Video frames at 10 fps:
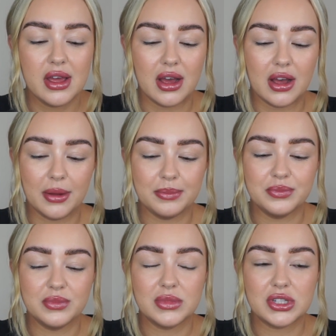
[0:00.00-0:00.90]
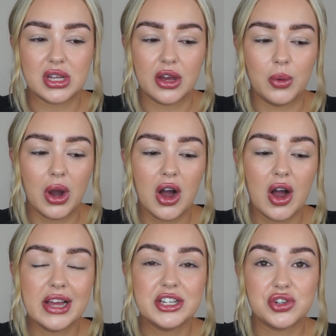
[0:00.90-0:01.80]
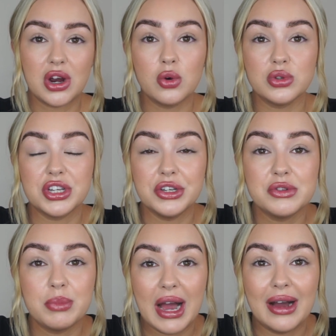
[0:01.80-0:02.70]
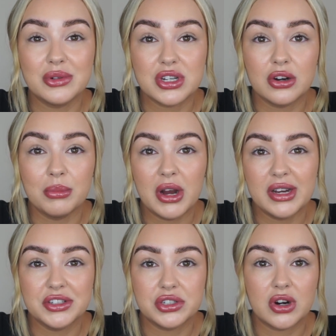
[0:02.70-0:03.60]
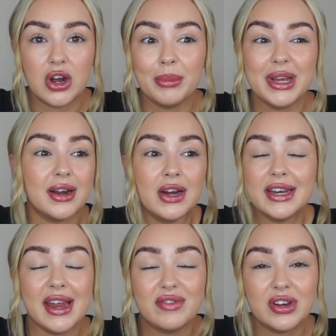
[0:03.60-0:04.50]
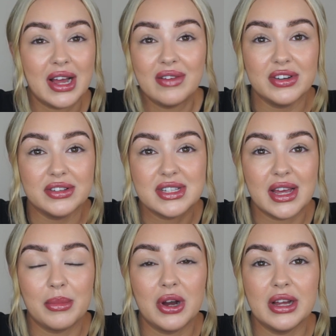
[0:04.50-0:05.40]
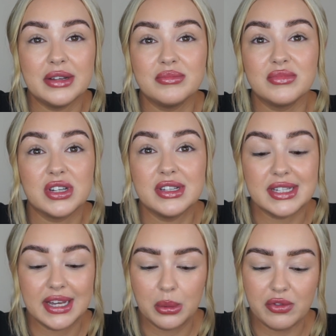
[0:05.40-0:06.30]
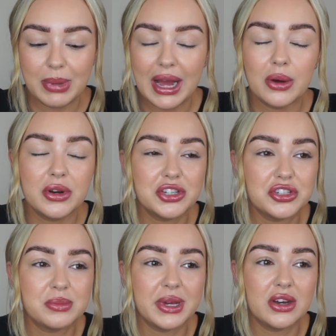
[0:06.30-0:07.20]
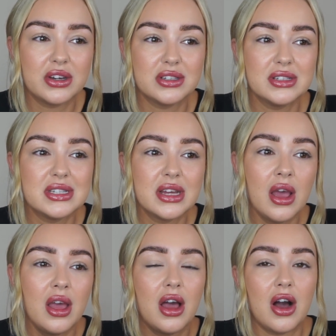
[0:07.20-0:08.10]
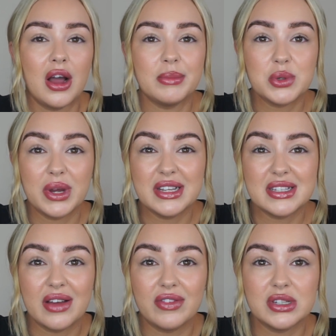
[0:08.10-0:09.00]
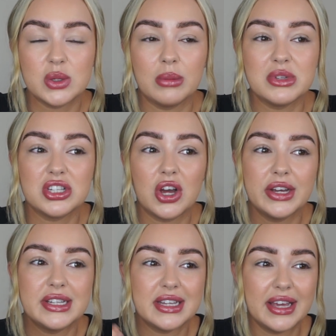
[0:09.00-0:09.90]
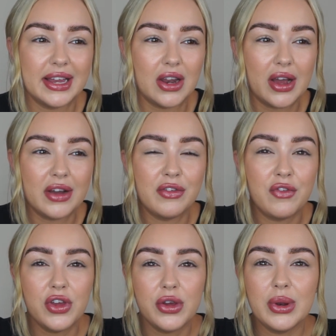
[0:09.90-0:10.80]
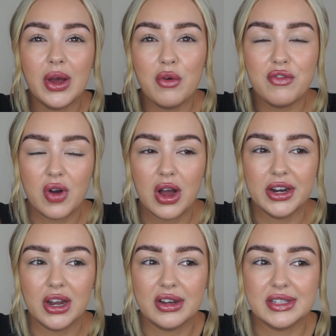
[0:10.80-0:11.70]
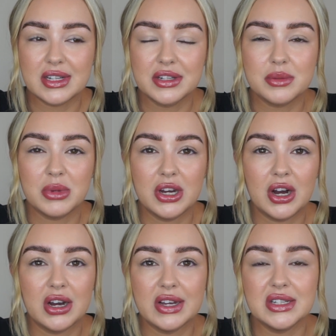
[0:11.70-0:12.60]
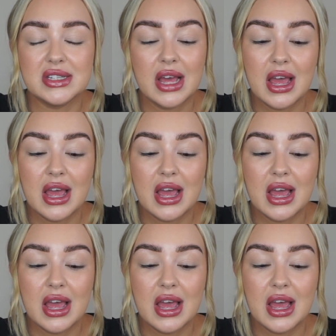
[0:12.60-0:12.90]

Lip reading: So I struggle to use powder on my under eye. I mean, I never ever set my concealer with powder just because I'm 27, so I'm starting to get like a few little fine lines under my eyes,